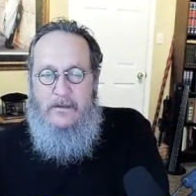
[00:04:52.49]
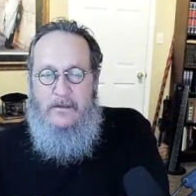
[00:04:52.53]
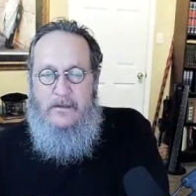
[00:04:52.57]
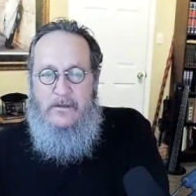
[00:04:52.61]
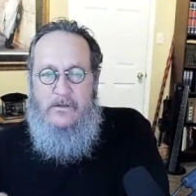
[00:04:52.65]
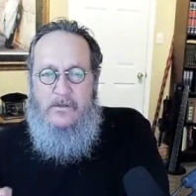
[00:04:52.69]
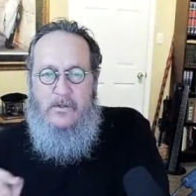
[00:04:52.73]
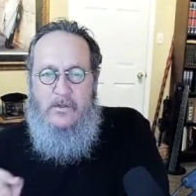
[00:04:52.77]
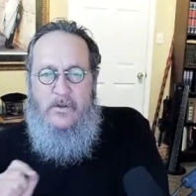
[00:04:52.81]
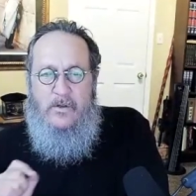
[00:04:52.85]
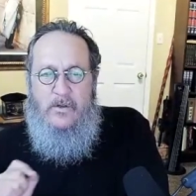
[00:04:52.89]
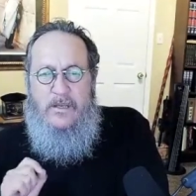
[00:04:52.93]

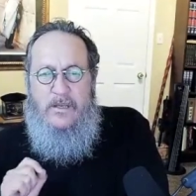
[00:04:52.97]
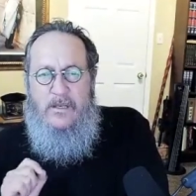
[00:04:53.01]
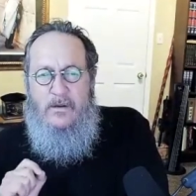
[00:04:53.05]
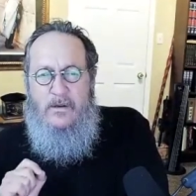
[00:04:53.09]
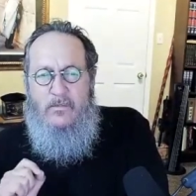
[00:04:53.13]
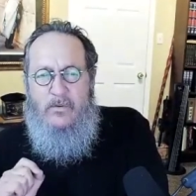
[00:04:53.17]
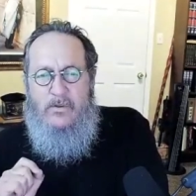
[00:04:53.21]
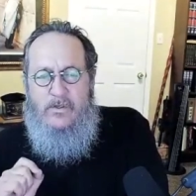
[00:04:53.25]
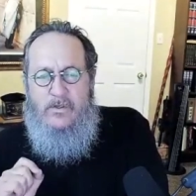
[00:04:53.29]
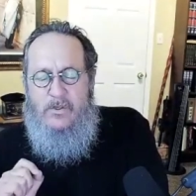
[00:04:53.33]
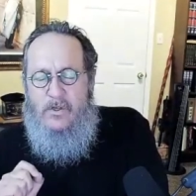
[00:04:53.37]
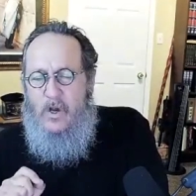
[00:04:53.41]
So he
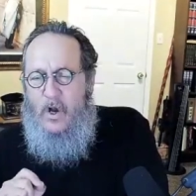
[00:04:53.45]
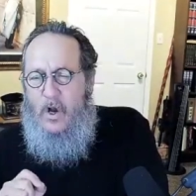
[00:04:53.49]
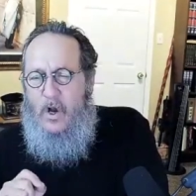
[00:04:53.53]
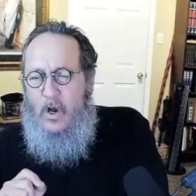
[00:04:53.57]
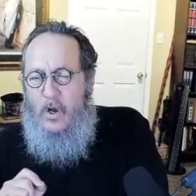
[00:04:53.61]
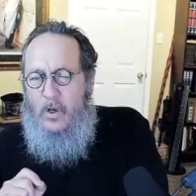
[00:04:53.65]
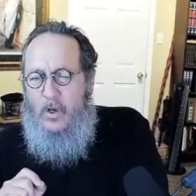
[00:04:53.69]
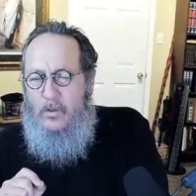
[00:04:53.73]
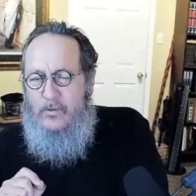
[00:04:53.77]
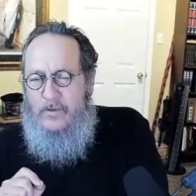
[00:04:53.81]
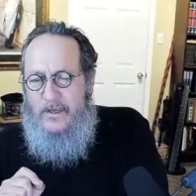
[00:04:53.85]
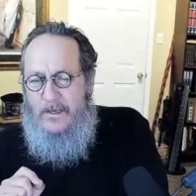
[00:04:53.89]
was
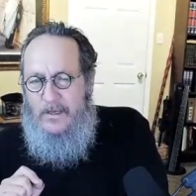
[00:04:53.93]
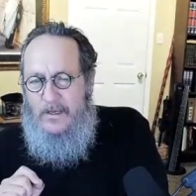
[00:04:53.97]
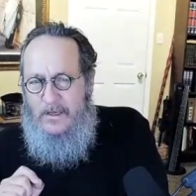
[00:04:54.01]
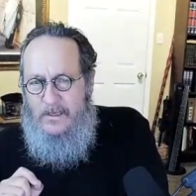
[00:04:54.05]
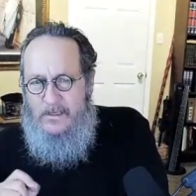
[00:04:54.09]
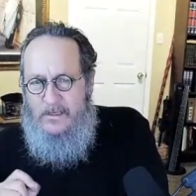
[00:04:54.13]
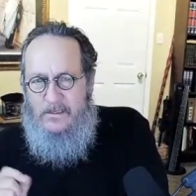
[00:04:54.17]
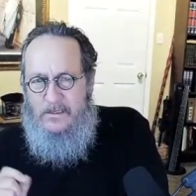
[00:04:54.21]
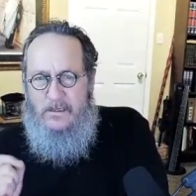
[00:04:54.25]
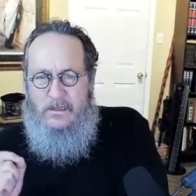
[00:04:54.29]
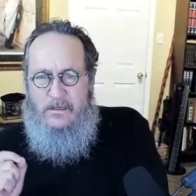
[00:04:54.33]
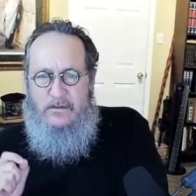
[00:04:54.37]
called
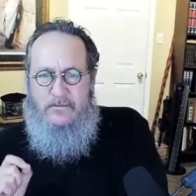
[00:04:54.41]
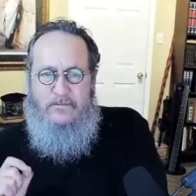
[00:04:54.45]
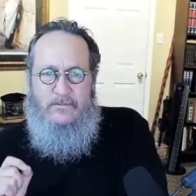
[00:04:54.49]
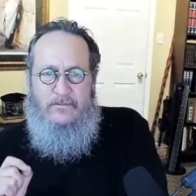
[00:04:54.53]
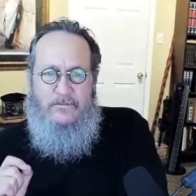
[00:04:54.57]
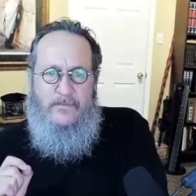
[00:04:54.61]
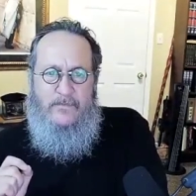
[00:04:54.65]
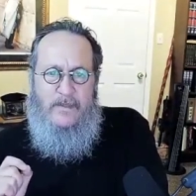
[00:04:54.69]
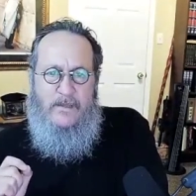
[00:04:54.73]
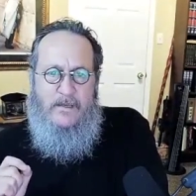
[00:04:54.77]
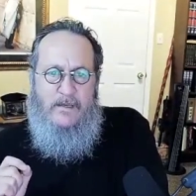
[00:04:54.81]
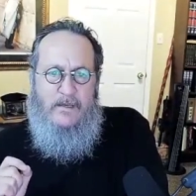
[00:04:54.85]
Esau.
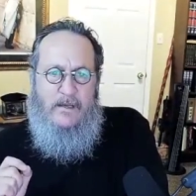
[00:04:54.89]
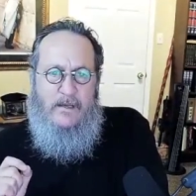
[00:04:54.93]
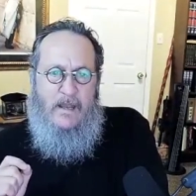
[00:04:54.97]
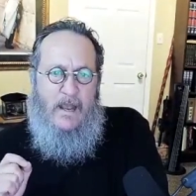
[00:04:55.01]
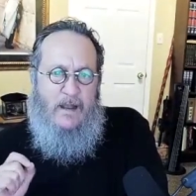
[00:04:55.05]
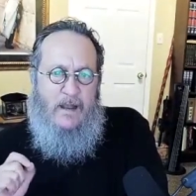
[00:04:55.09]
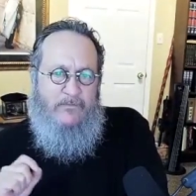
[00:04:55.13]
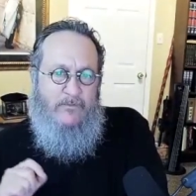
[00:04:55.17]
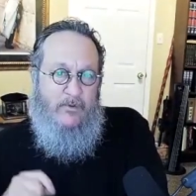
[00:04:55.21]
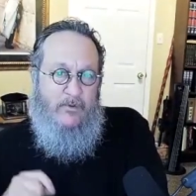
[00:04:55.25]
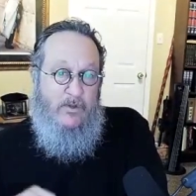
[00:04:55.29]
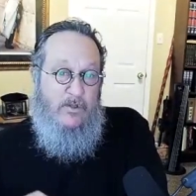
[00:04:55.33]

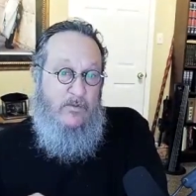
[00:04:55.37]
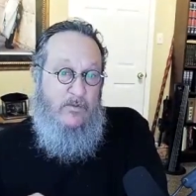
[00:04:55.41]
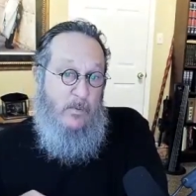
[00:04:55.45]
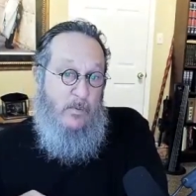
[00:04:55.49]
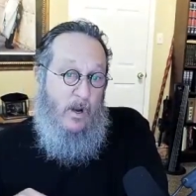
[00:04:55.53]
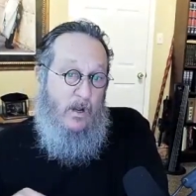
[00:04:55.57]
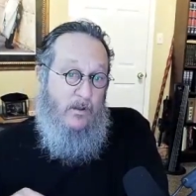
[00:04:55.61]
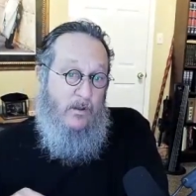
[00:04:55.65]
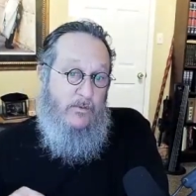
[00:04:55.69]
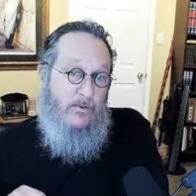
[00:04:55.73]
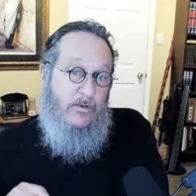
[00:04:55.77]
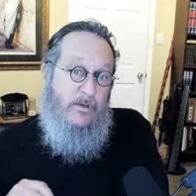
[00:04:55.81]
After his
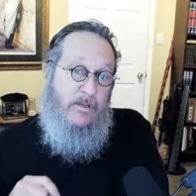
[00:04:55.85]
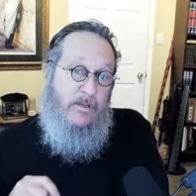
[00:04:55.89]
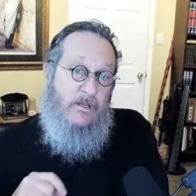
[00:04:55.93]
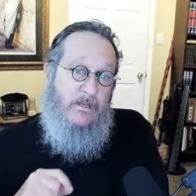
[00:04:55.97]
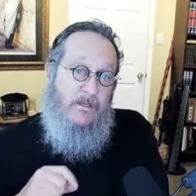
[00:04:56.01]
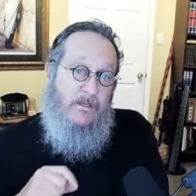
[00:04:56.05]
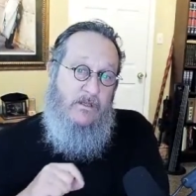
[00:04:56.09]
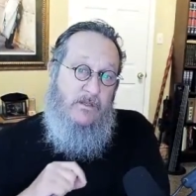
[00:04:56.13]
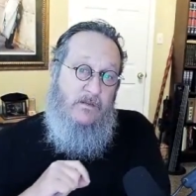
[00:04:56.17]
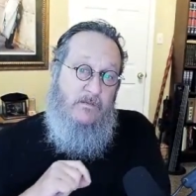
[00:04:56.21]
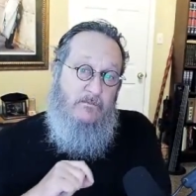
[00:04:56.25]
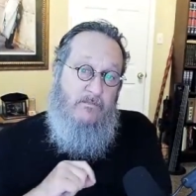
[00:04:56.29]
brother,
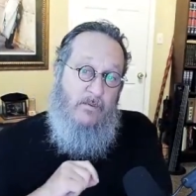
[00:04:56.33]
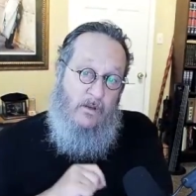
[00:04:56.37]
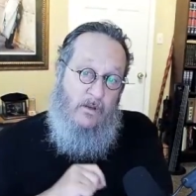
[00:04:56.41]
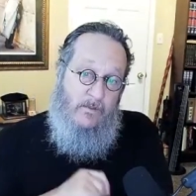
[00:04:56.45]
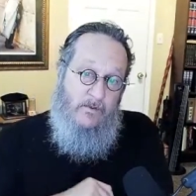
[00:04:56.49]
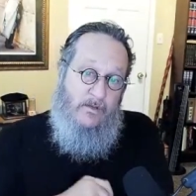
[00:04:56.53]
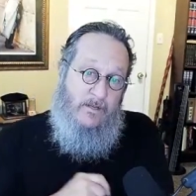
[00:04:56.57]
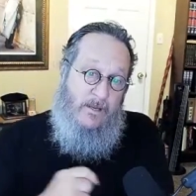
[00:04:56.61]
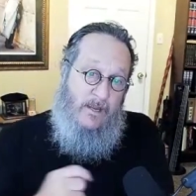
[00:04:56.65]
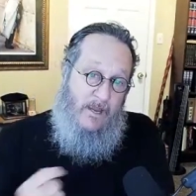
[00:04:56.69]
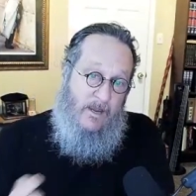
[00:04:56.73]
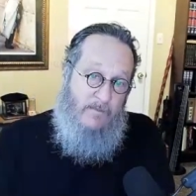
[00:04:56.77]
his
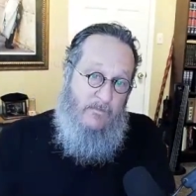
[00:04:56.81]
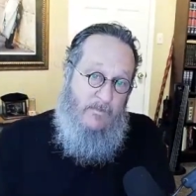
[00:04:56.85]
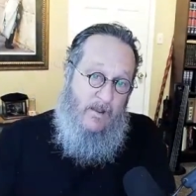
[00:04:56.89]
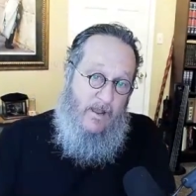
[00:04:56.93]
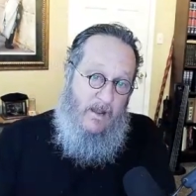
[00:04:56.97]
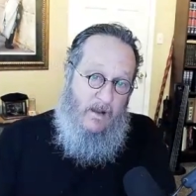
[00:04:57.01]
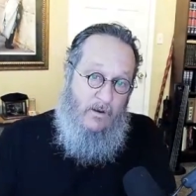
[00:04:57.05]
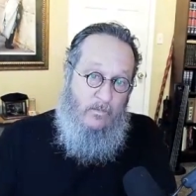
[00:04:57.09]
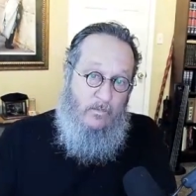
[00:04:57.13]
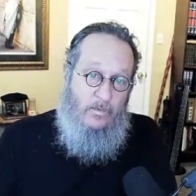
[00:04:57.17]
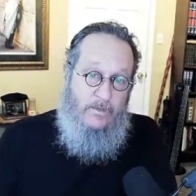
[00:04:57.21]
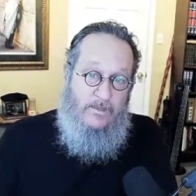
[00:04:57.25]
brother came
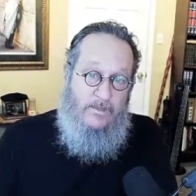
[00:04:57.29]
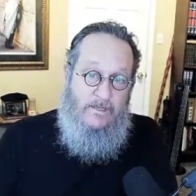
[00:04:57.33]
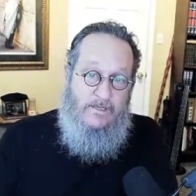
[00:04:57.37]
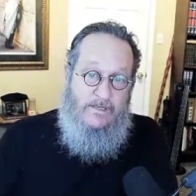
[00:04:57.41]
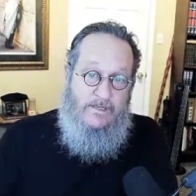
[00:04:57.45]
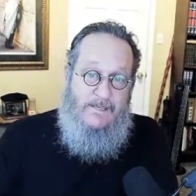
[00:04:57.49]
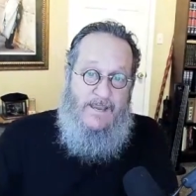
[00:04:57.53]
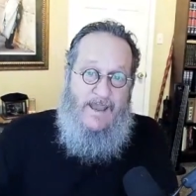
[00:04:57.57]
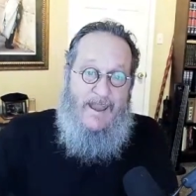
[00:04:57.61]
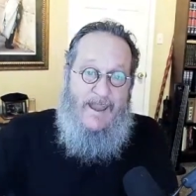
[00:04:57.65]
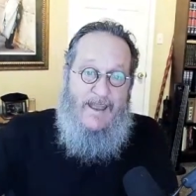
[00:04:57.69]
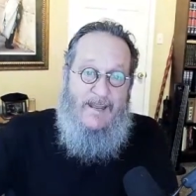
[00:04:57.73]
out with his
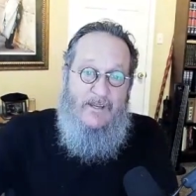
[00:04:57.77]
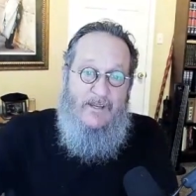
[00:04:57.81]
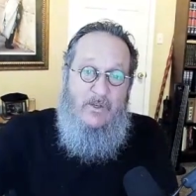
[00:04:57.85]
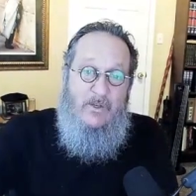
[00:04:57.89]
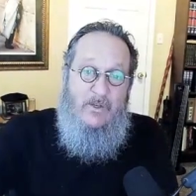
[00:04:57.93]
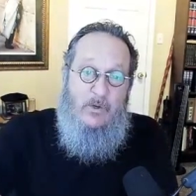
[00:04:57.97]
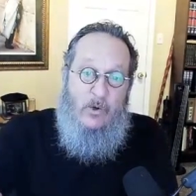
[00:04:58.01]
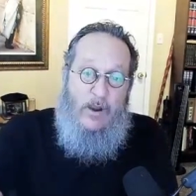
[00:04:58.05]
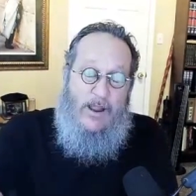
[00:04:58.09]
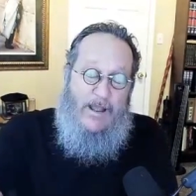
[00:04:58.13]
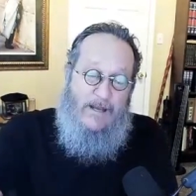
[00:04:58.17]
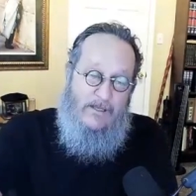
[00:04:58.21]
hand
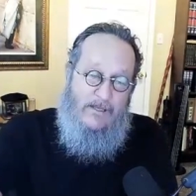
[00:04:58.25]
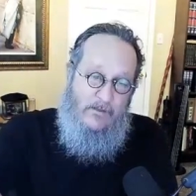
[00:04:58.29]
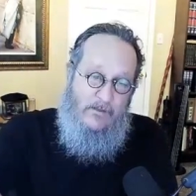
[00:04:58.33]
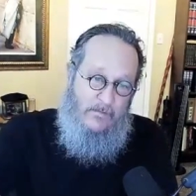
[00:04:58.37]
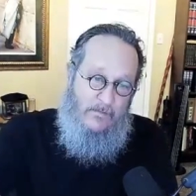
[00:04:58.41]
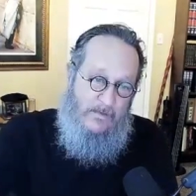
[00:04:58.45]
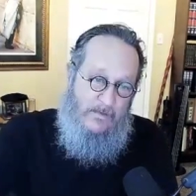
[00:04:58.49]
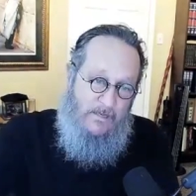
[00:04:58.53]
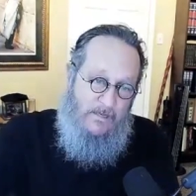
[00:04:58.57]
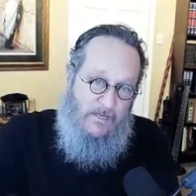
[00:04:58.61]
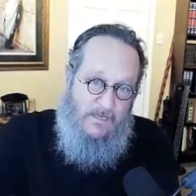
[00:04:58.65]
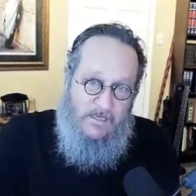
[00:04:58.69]

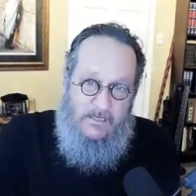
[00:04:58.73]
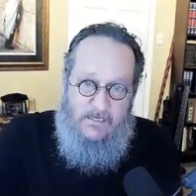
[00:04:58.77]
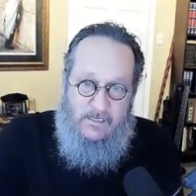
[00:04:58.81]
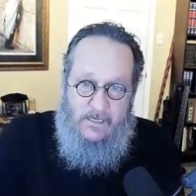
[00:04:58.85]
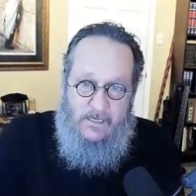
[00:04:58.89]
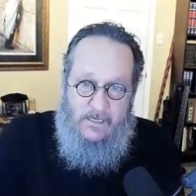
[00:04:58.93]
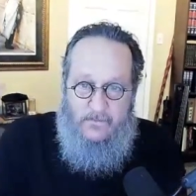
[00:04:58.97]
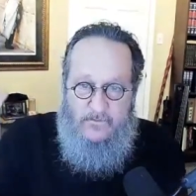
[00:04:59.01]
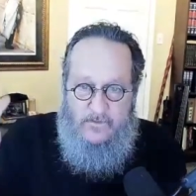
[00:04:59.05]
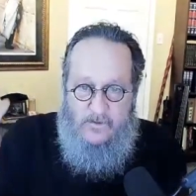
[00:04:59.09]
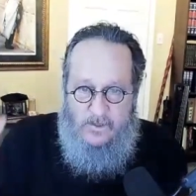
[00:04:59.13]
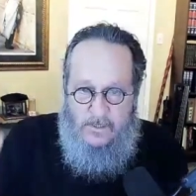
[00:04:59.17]
grasping
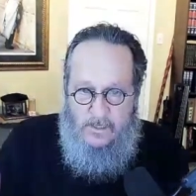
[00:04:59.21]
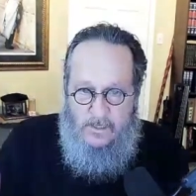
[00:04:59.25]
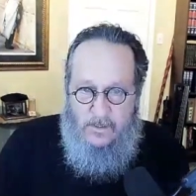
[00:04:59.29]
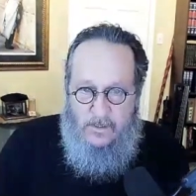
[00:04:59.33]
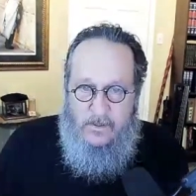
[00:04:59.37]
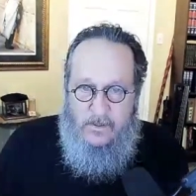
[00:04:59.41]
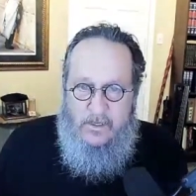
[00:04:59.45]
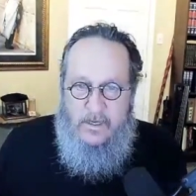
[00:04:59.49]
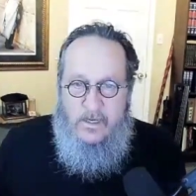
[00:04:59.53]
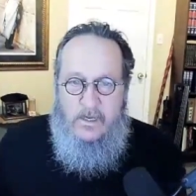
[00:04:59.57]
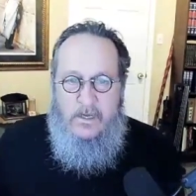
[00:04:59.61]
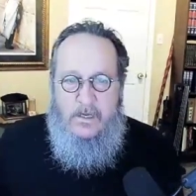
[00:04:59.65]
Esau's
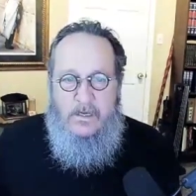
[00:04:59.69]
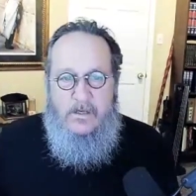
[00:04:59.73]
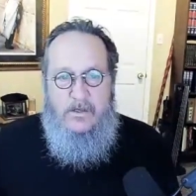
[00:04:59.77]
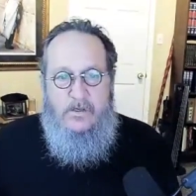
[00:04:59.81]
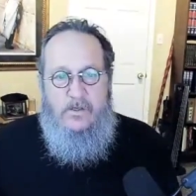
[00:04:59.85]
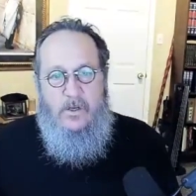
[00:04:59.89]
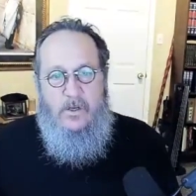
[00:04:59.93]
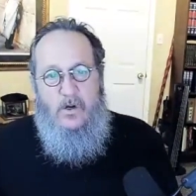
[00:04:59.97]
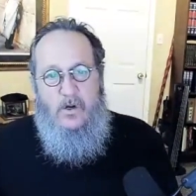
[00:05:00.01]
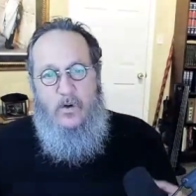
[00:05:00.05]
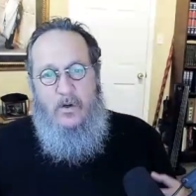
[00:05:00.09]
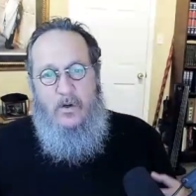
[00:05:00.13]
heel.
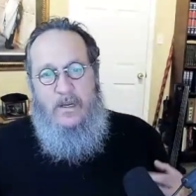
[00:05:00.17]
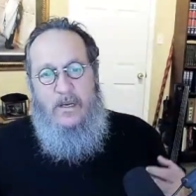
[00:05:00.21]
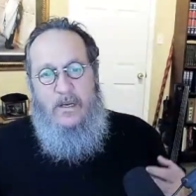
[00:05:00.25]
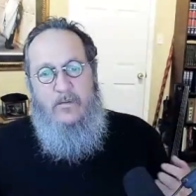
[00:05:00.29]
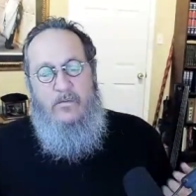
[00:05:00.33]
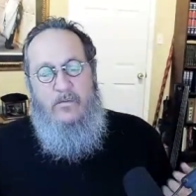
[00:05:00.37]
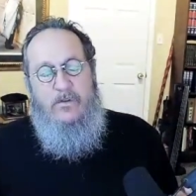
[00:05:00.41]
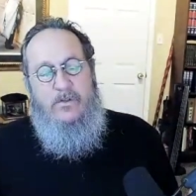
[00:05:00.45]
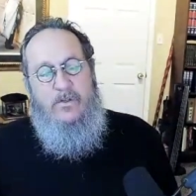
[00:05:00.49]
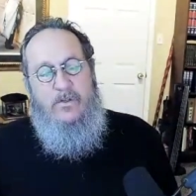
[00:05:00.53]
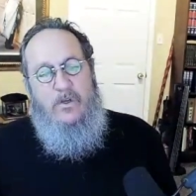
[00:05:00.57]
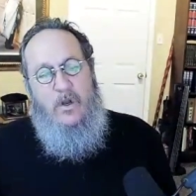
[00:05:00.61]
So he
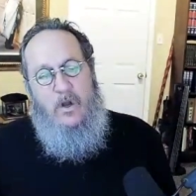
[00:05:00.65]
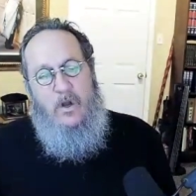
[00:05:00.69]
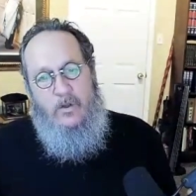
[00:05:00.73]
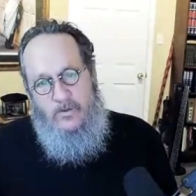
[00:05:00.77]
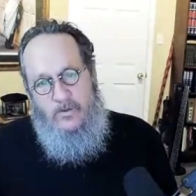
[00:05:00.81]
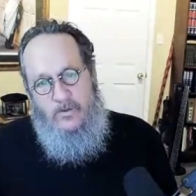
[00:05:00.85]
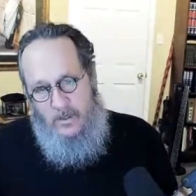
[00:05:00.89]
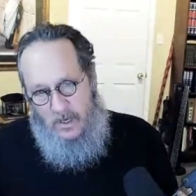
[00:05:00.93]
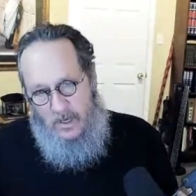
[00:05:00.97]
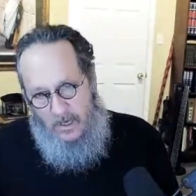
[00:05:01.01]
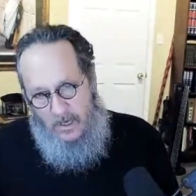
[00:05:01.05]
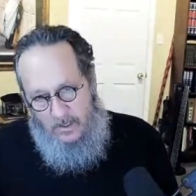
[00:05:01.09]
was
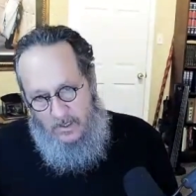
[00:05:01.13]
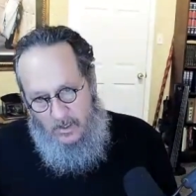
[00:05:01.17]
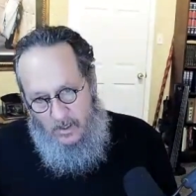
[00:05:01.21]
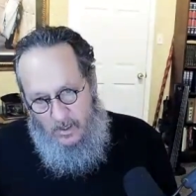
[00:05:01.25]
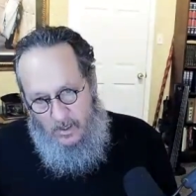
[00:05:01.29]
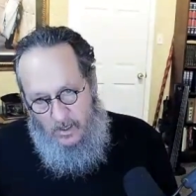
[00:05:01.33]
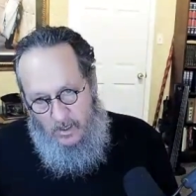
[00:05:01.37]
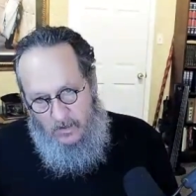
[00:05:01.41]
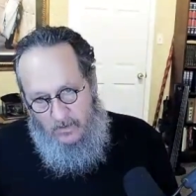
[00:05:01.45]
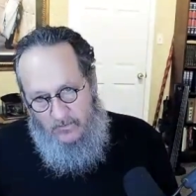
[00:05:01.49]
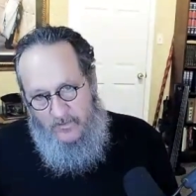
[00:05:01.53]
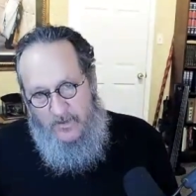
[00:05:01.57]
called
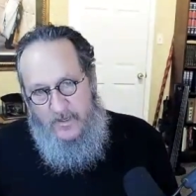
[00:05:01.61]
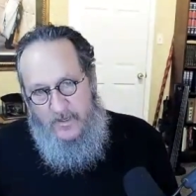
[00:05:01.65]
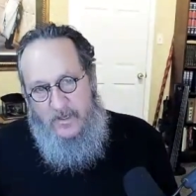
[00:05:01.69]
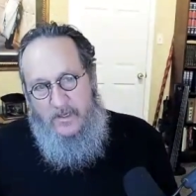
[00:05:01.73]
Yaakov.